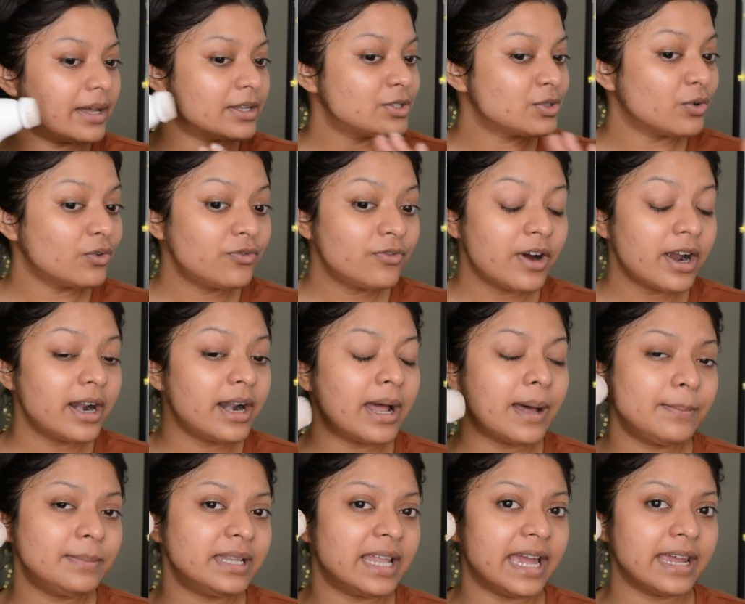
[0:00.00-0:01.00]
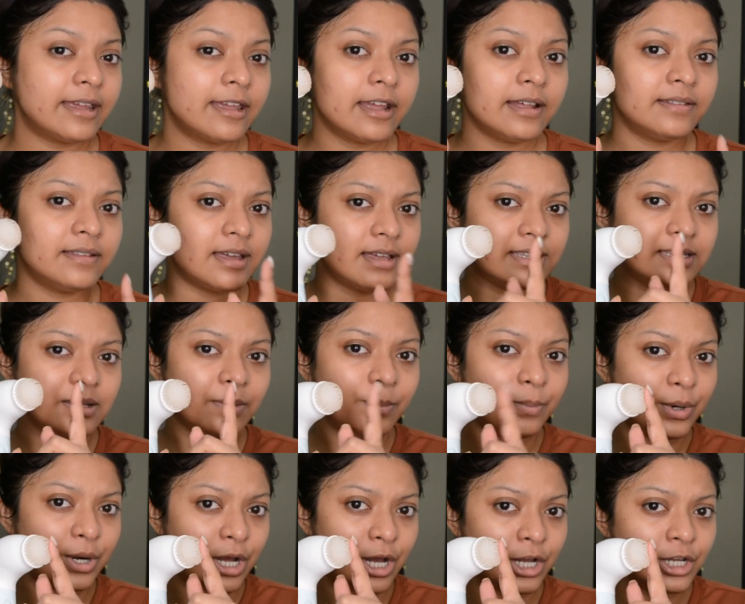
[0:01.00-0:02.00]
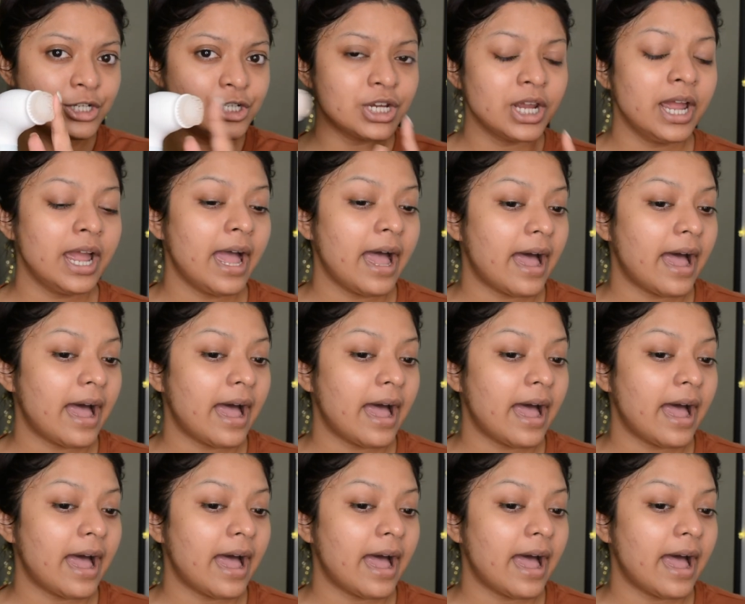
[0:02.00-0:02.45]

So far I'm liking this brush